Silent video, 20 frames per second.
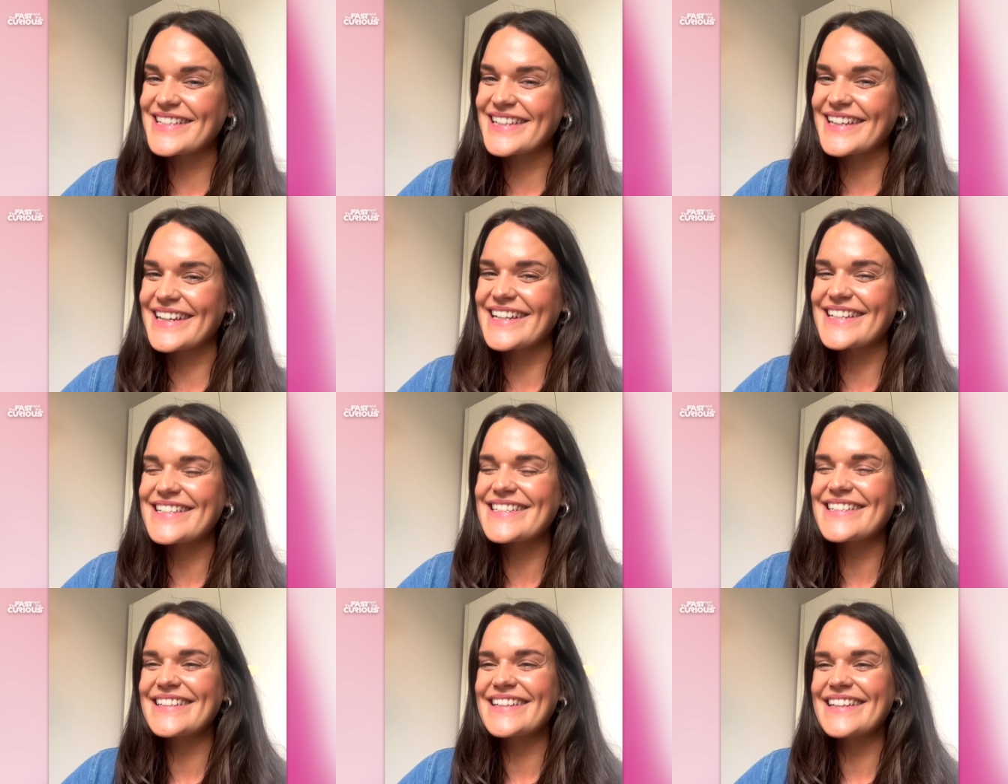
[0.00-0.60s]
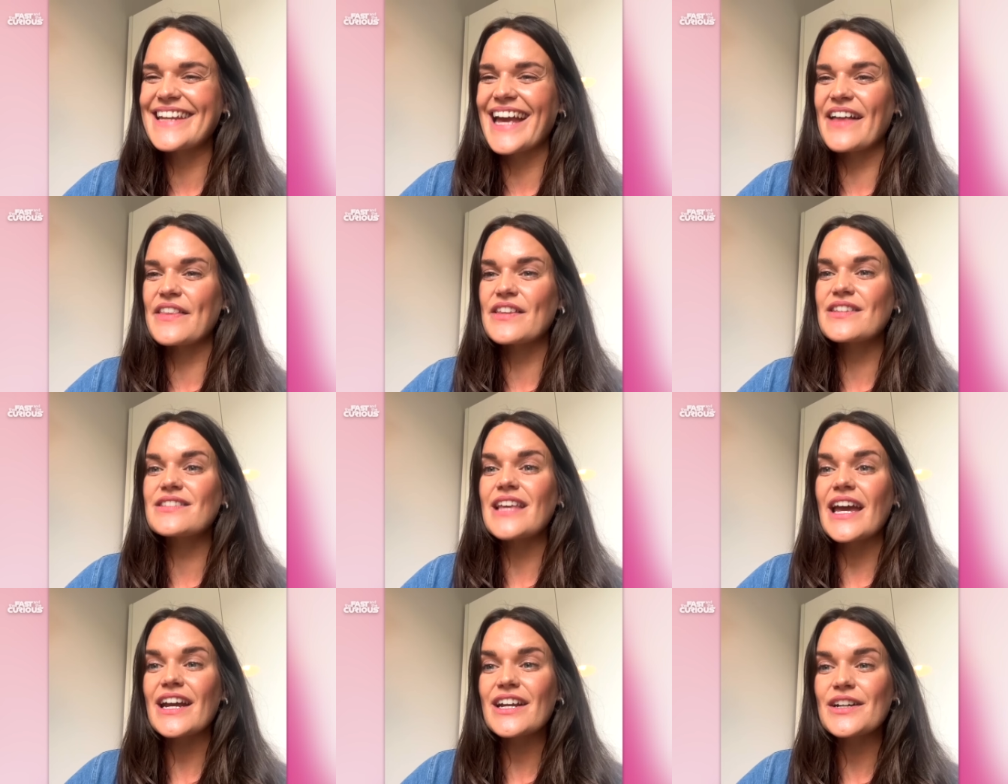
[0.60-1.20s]
We. Do.
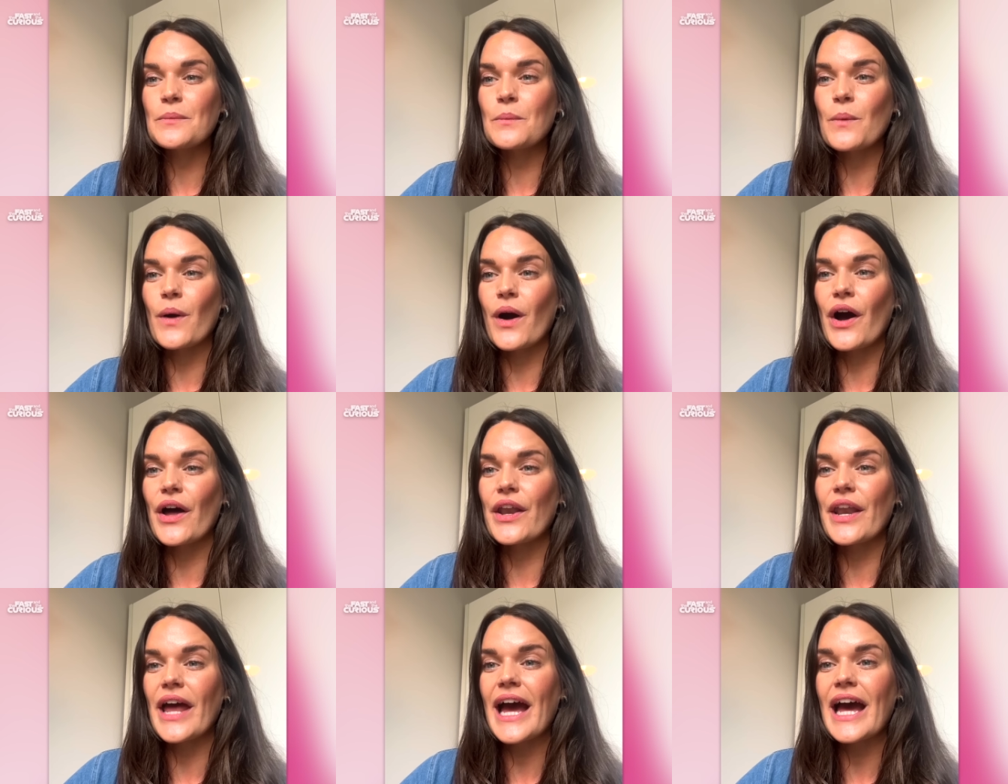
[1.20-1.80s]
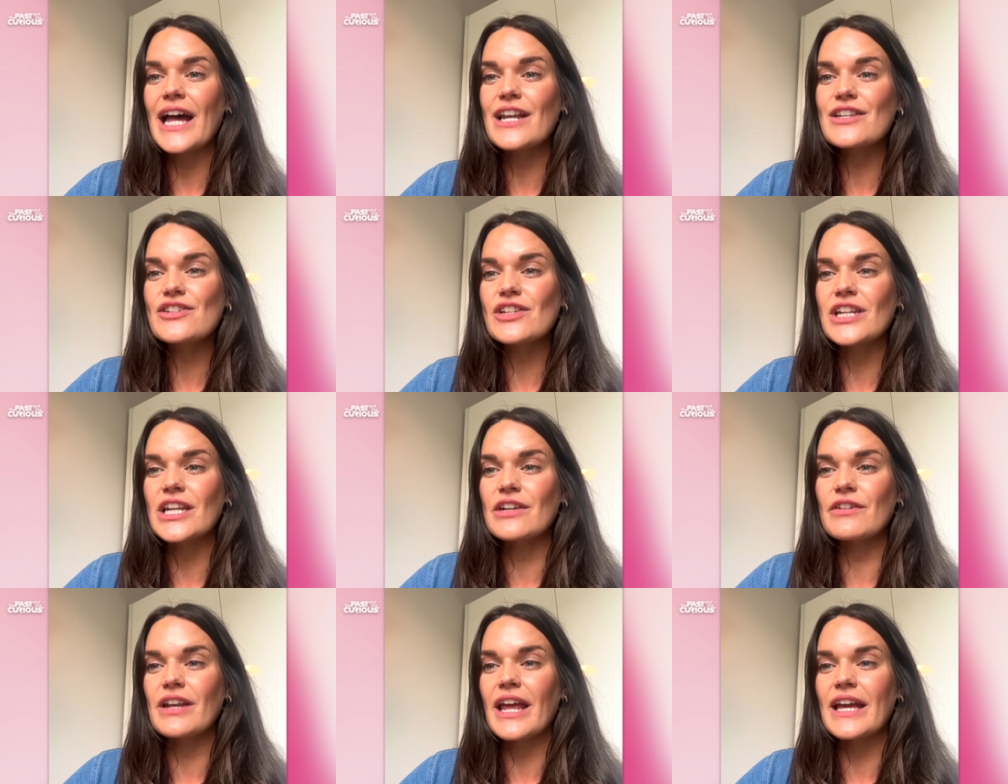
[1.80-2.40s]
Yeah, the second one
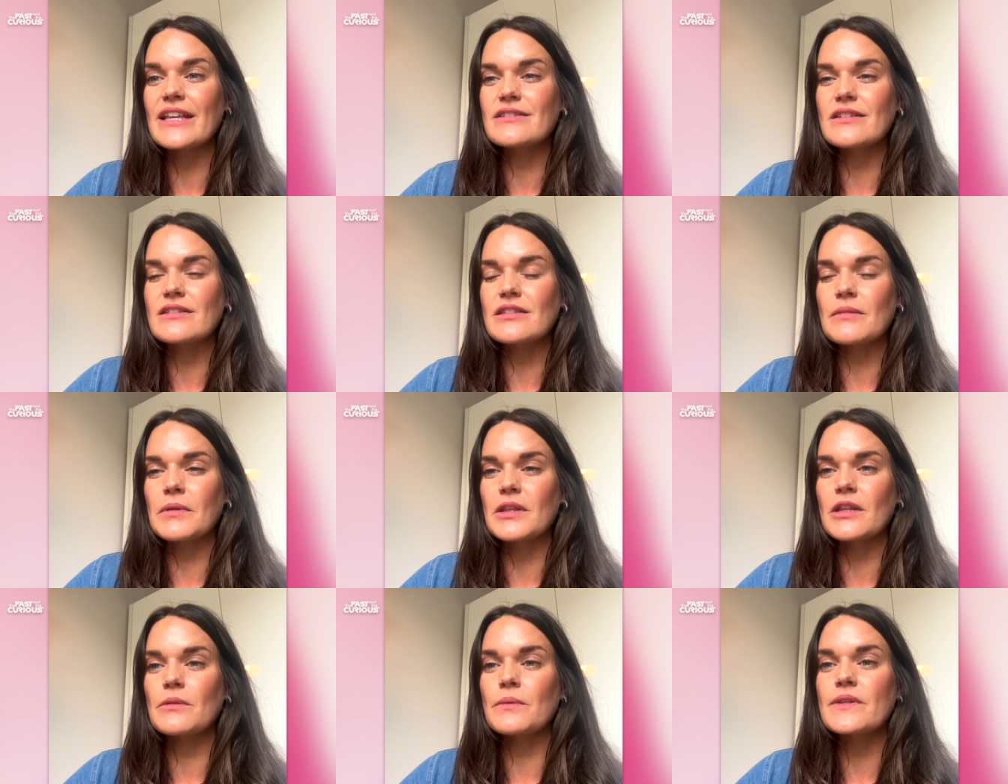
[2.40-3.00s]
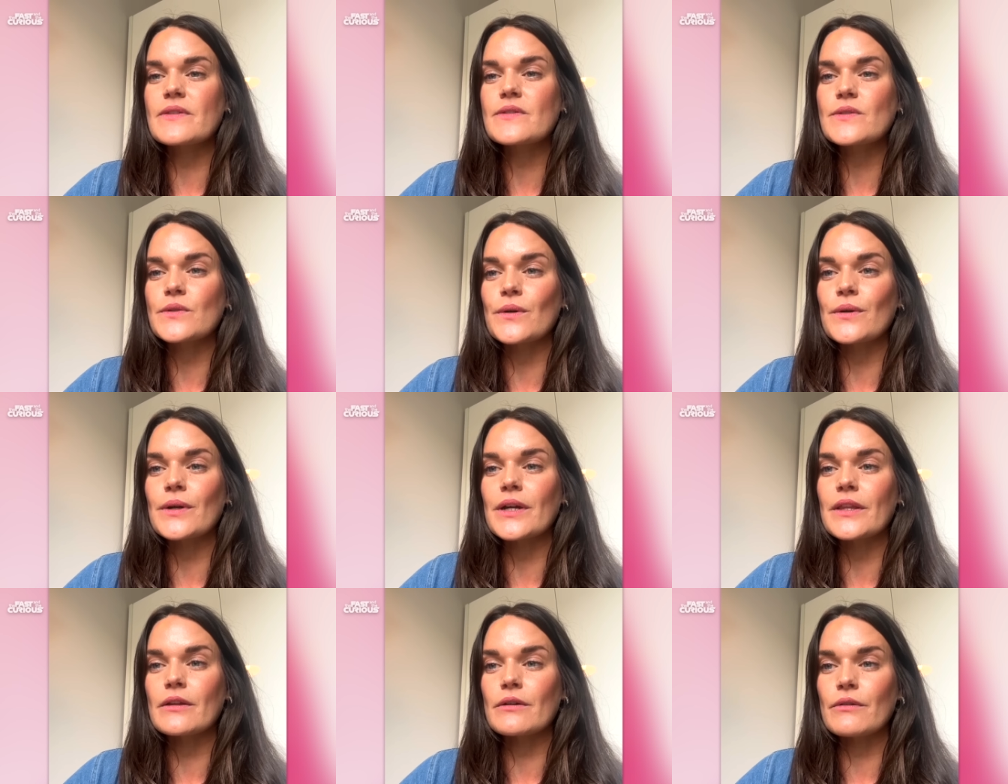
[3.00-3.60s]
actually relates to something that we
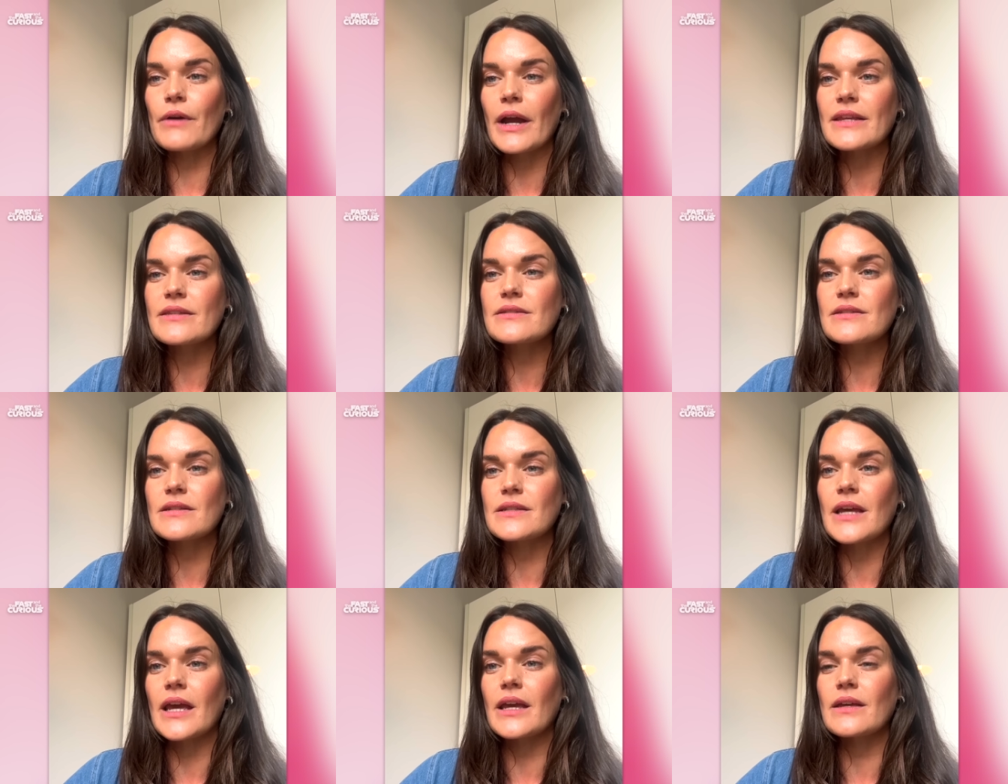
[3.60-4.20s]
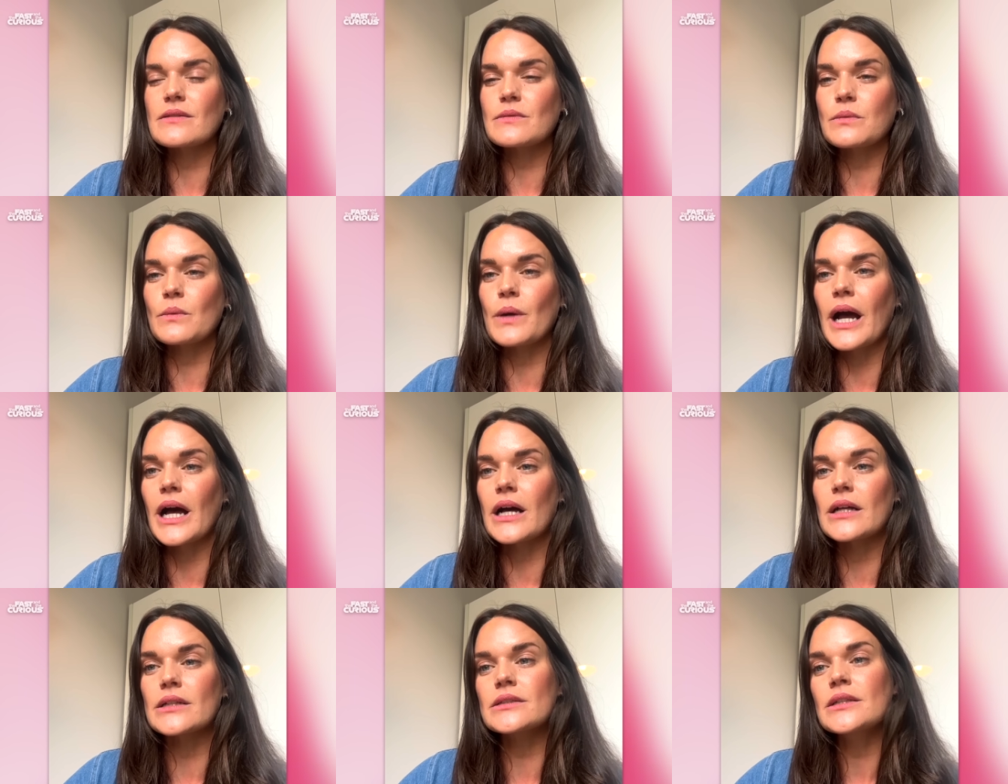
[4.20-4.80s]
saw in the race today as
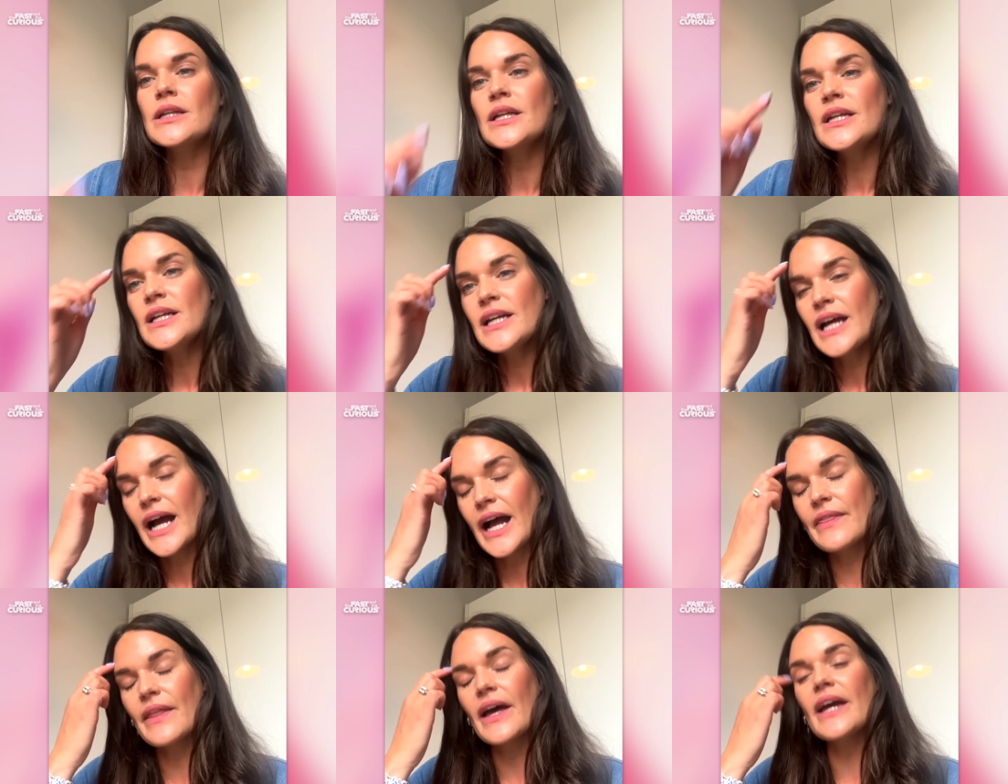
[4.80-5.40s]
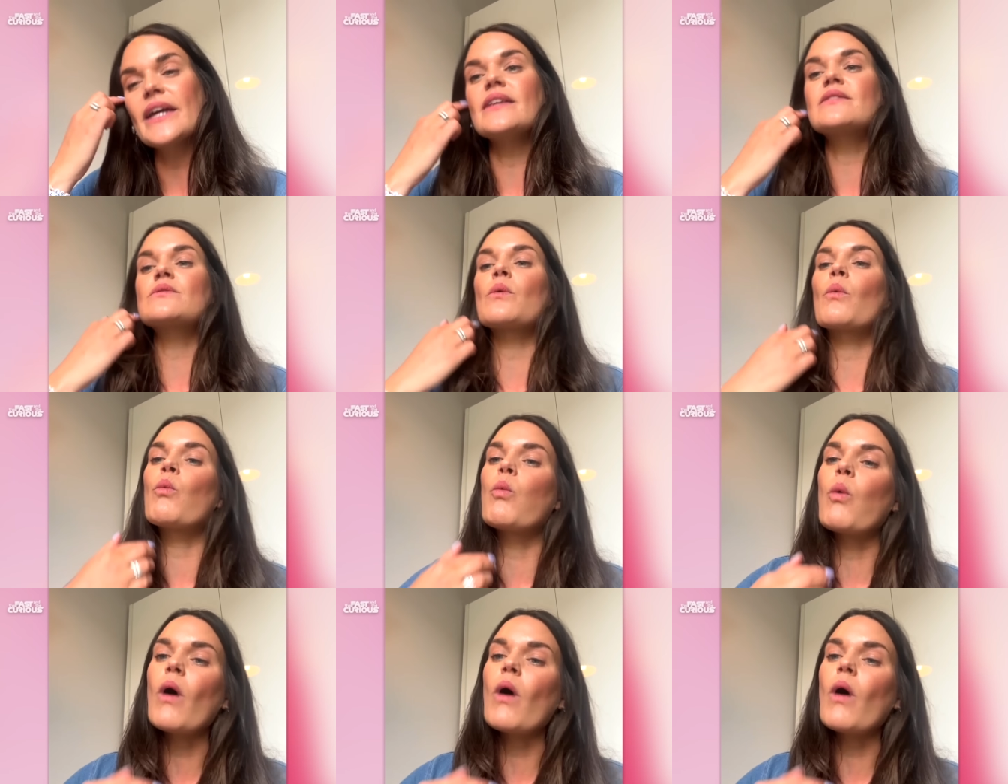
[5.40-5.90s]
well. And that is